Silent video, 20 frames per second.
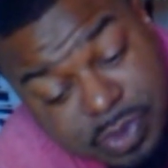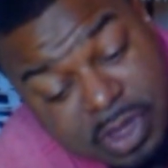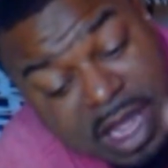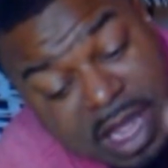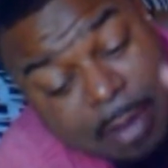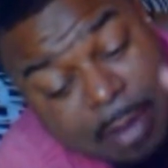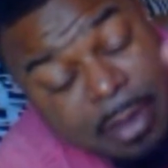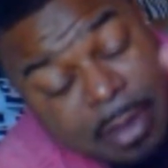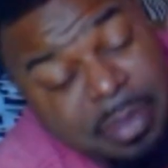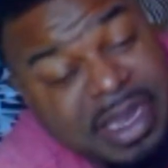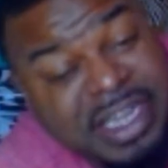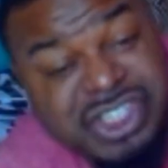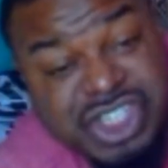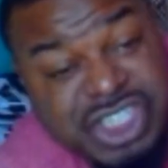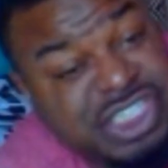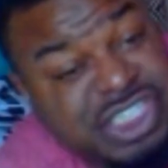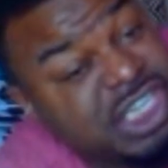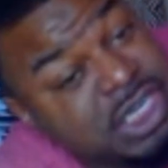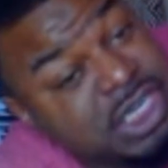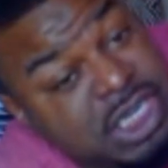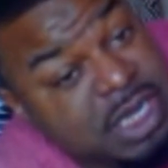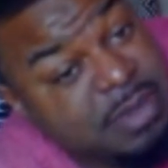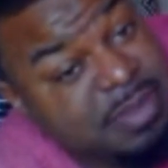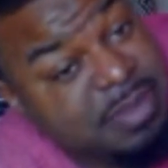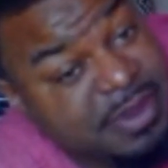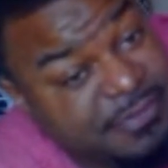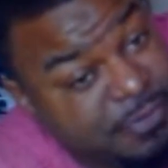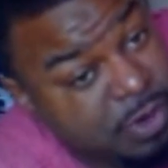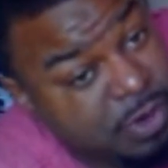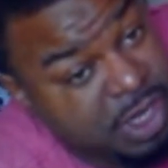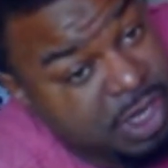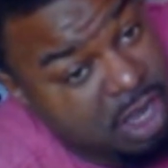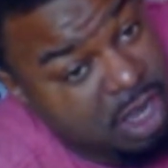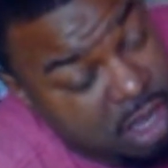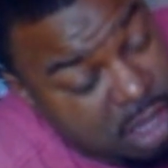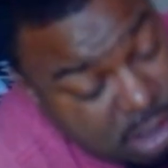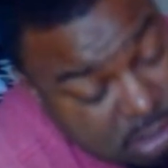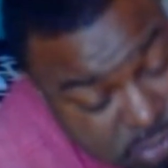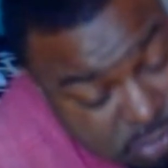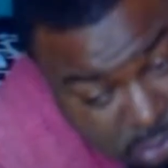I'm gonna play just a little bit for y'all.